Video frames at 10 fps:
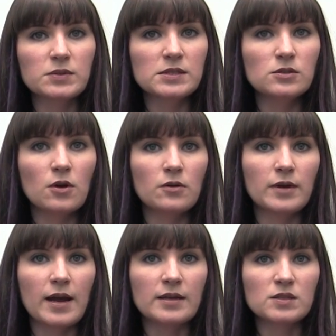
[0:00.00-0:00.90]
what's known
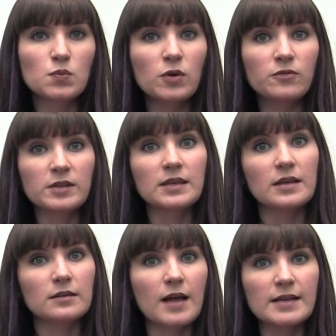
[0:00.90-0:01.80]
as perfectly
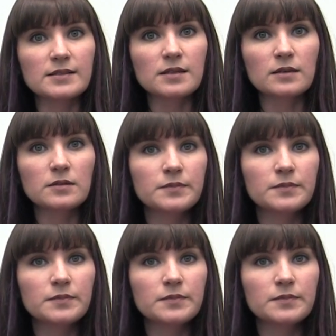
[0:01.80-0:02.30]
inelastic.